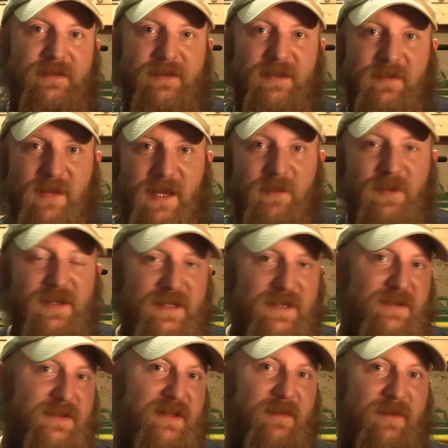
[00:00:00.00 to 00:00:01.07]
Y'all might want to
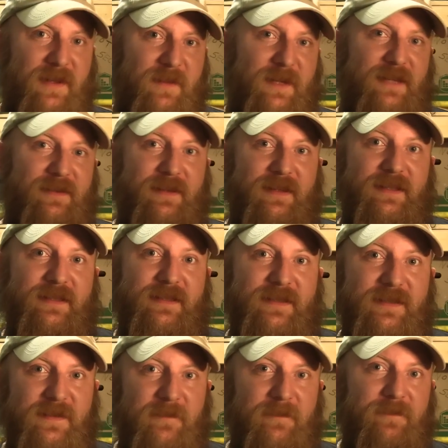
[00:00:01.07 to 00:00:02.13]
do something about
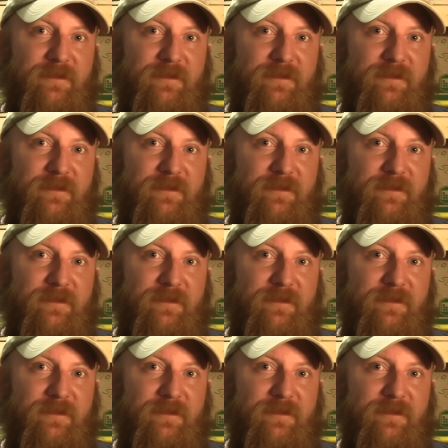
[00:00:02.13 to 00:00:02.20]
this.